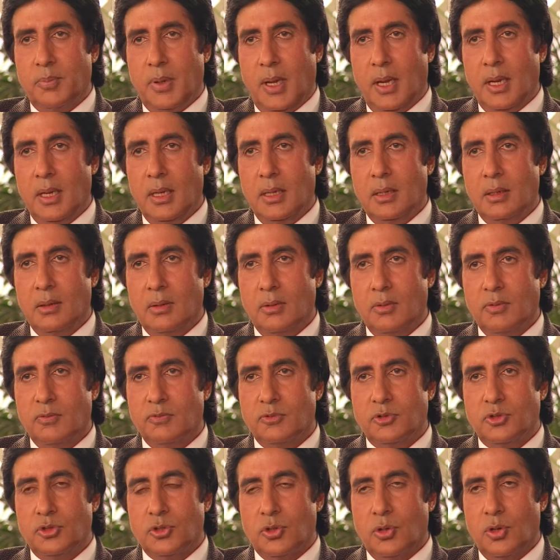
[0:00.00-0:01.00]
pain,
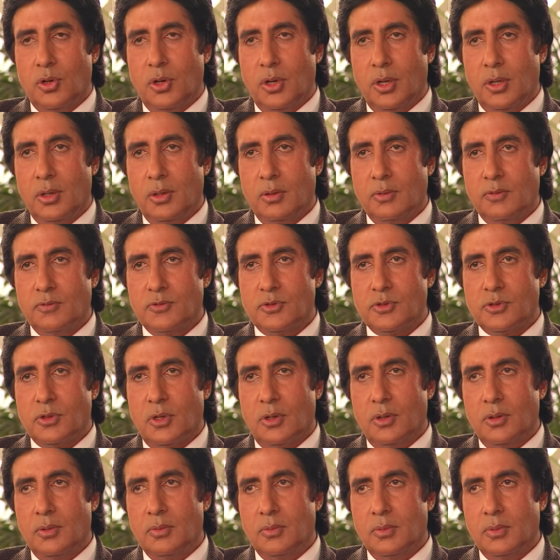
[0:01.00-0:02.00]
of joy, of
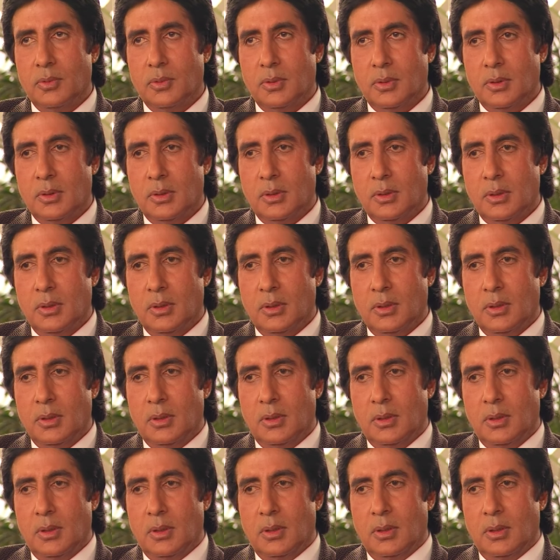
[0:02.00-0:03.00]
sorrow,
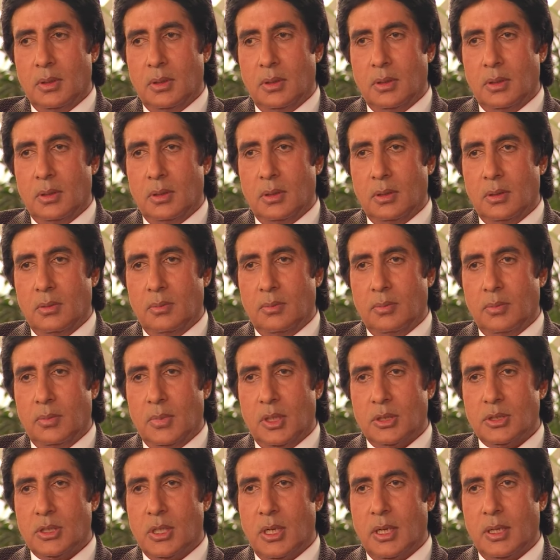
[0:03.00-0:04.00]
uh,
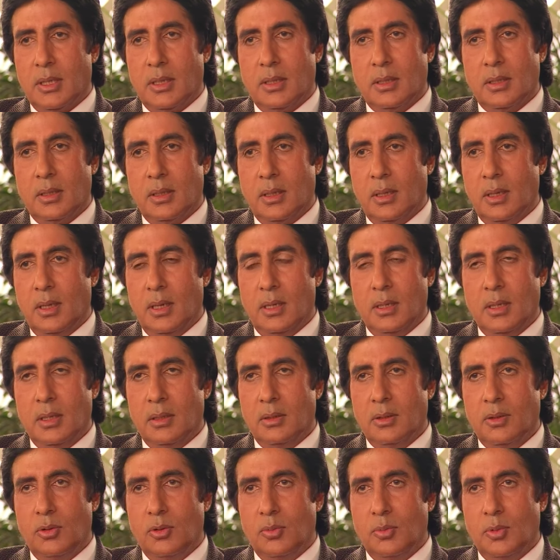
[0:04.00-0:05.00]
much like any
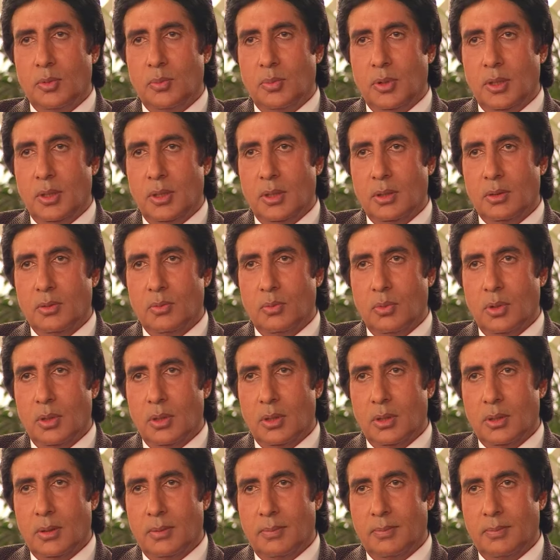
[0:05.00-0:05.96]
other human being in the world.